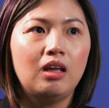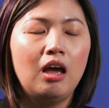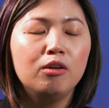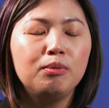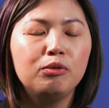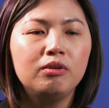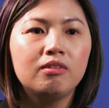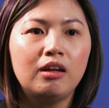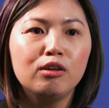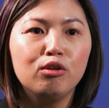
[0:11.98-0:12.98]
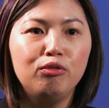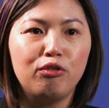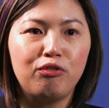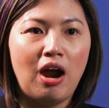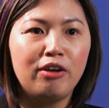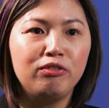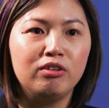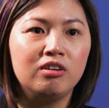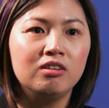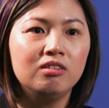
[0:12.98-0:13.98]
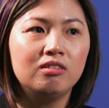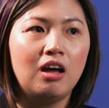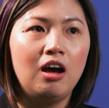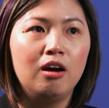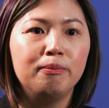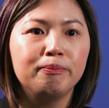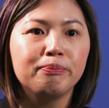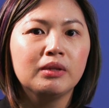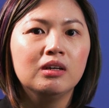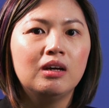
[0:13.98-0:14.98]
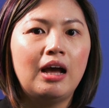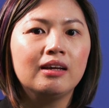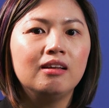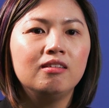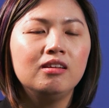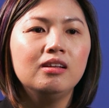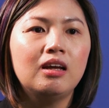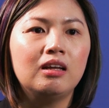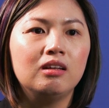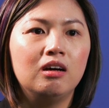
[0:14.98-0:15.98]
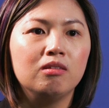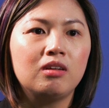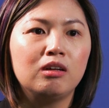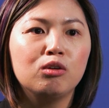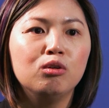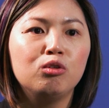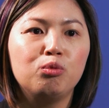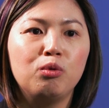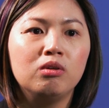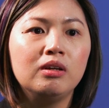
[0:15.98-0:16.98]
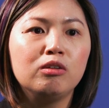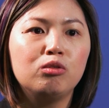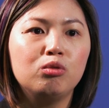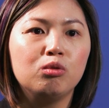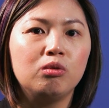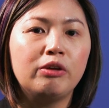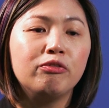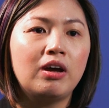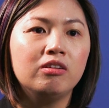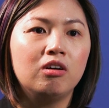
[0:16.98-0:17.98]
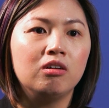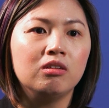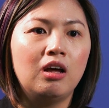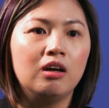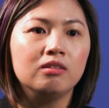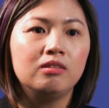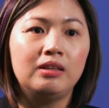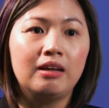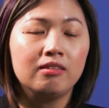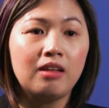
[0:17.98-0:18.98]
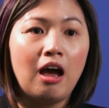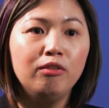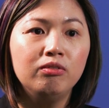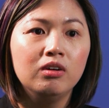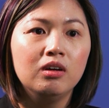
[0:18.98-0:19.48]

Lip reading: I have been with Czarnikow for 5 years. I can see that Czarnikow is willing to invest on their staff.